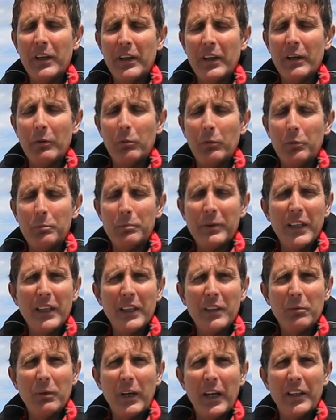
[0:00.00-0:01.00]
will be
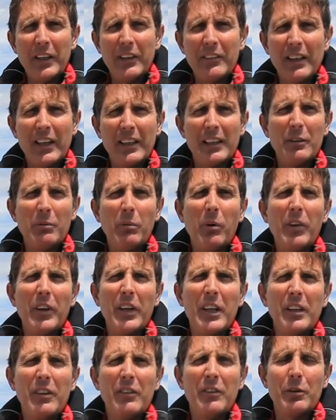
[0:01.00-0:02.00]
and exactly what they're
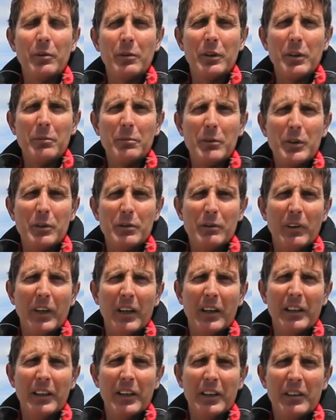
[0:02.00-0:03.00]
going to do in the
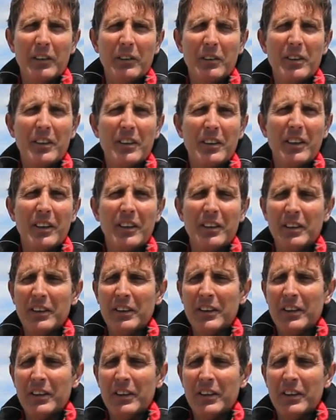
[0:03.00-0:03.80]
manoeuvre, and then you can